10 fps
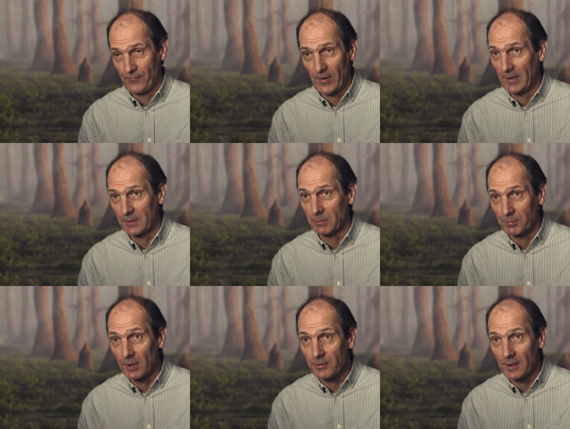fairly simple
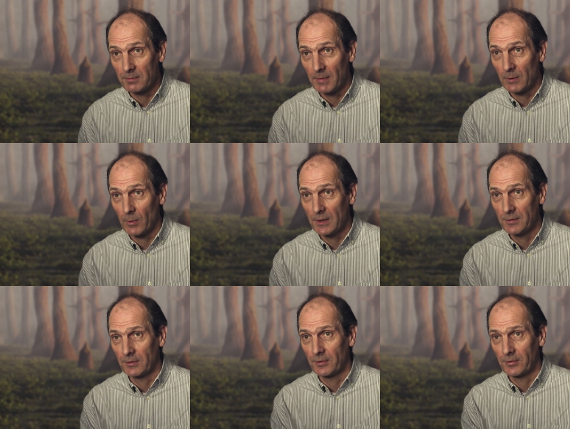process in many ways.
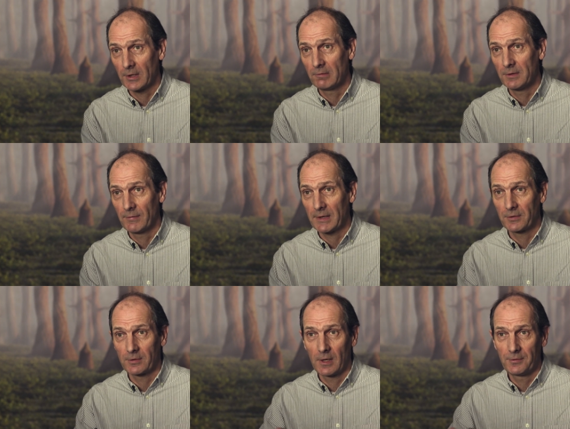It's a series of
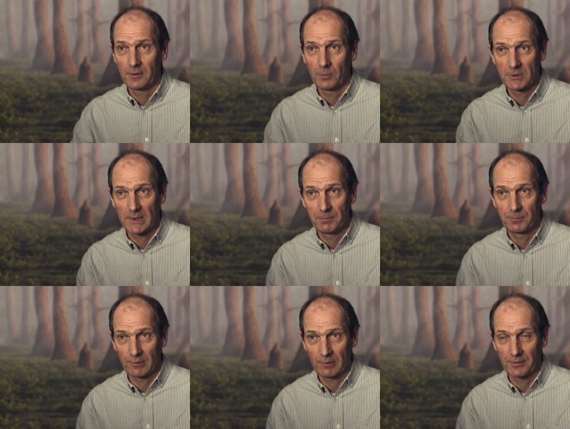exercises which get
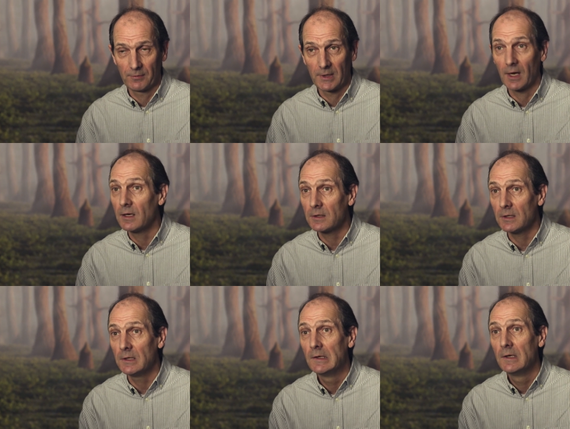progressively
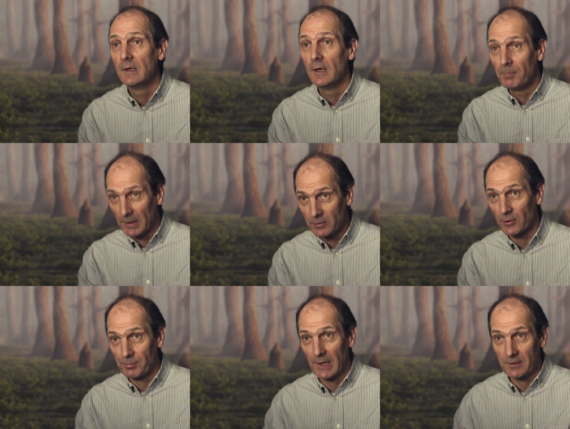harder, but you're
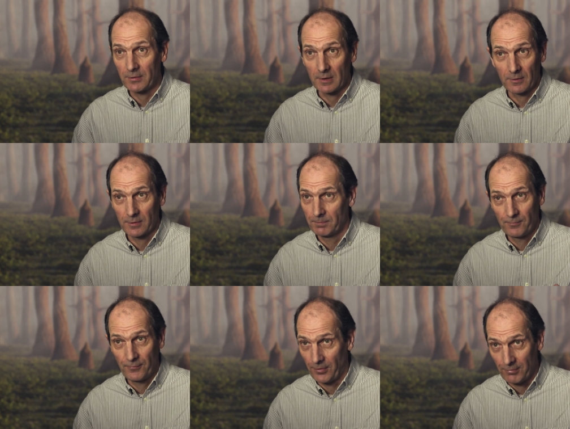just practicing for,
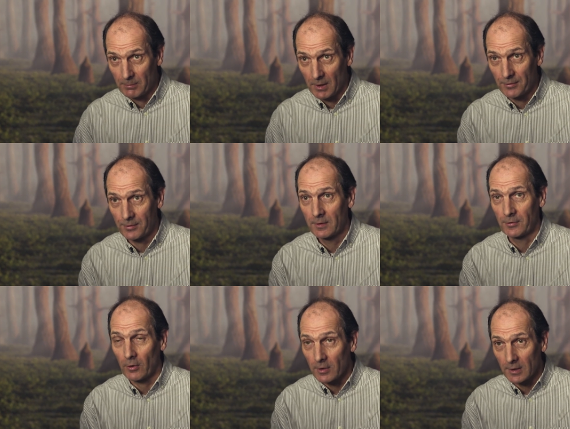for three months
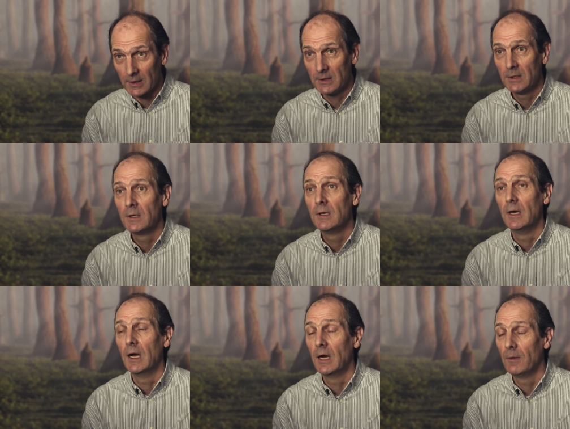solidly
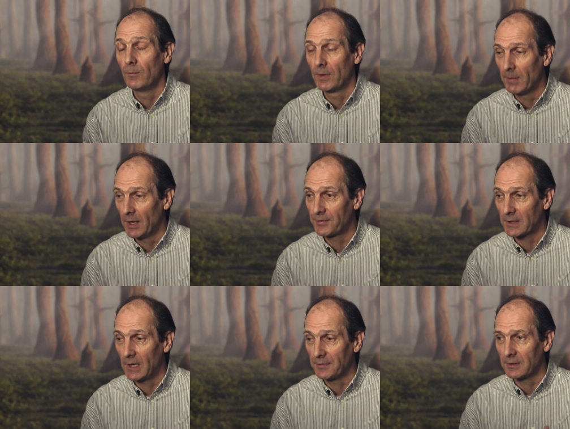um, with master
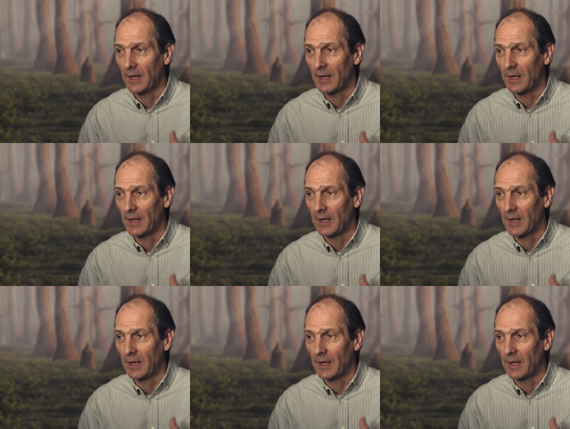classes.